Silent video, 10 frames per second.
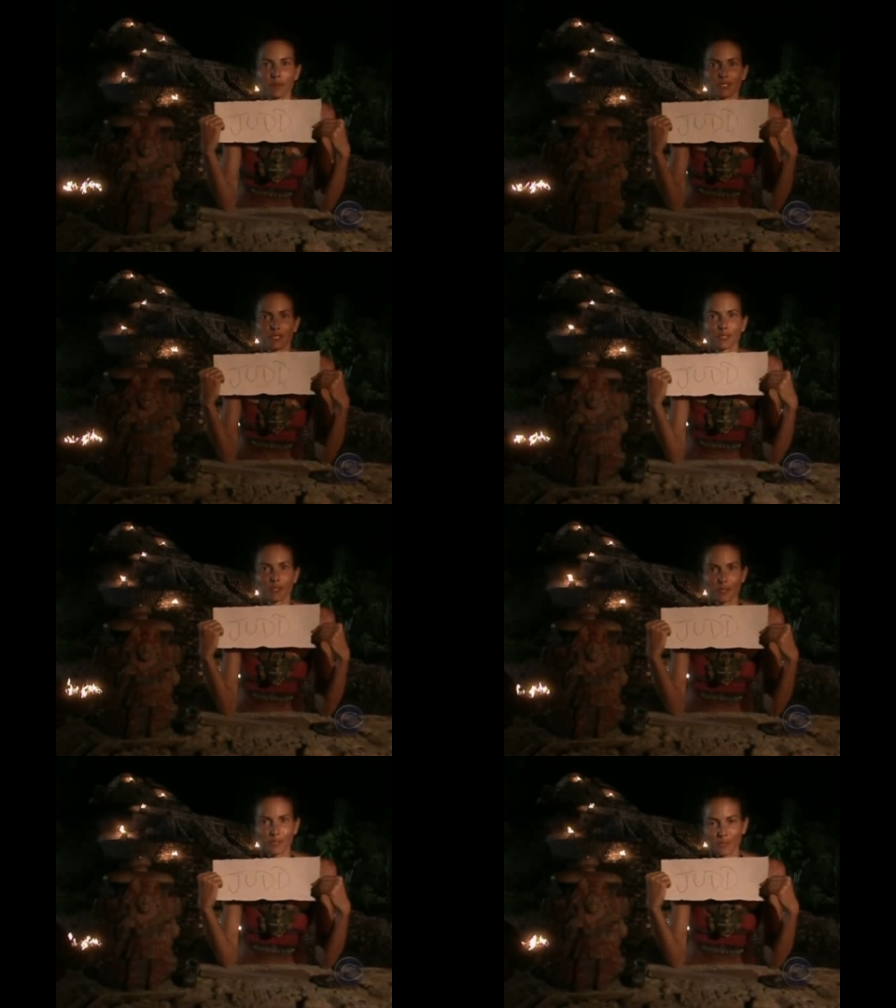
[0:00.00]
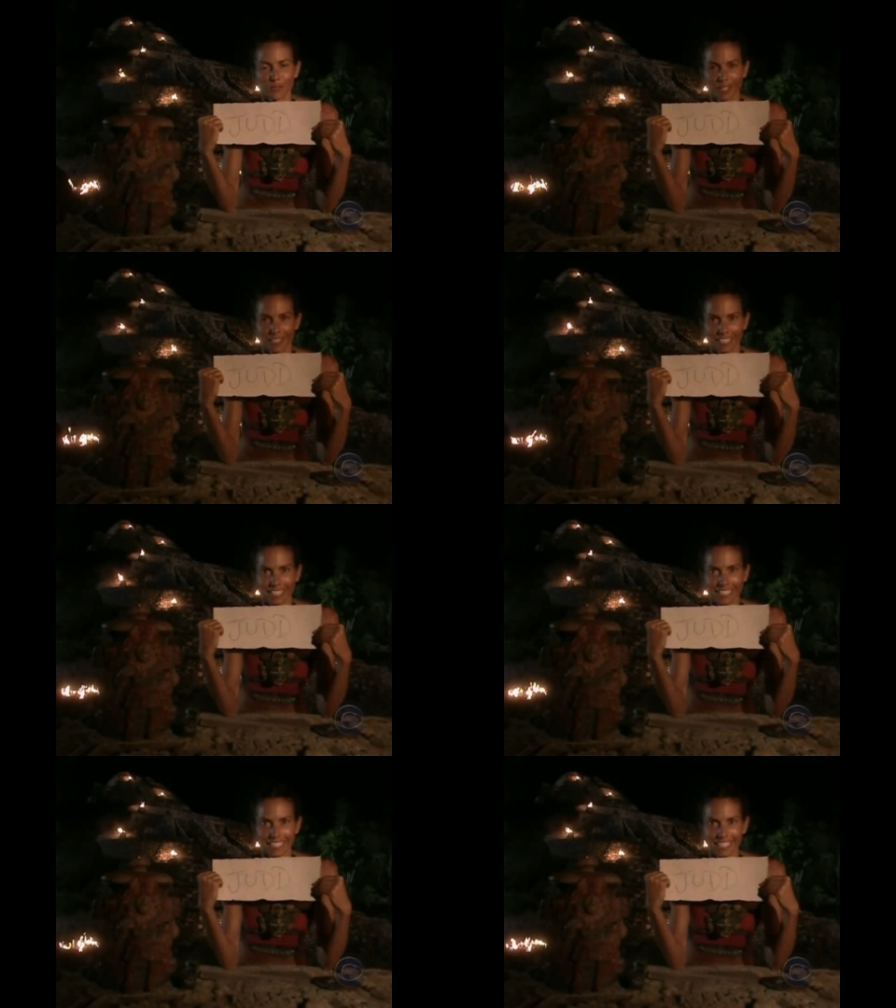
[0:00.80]
a bunch of squirrels trying
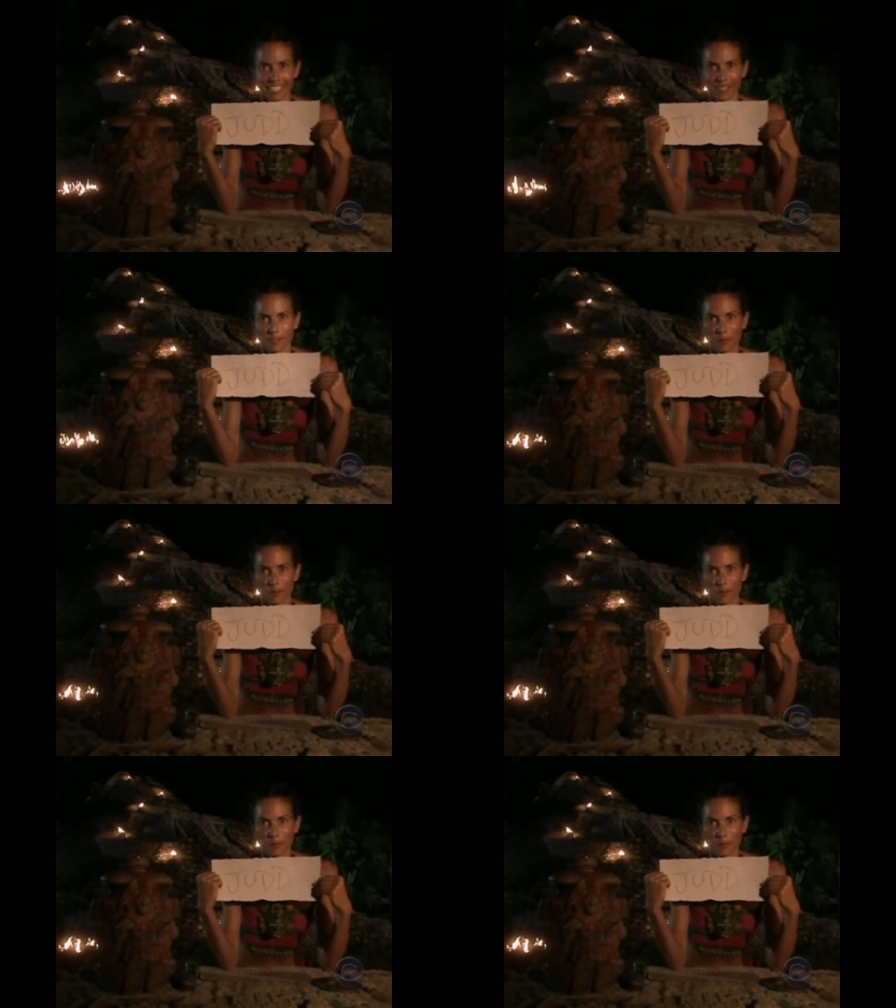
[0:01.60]
to get a nut.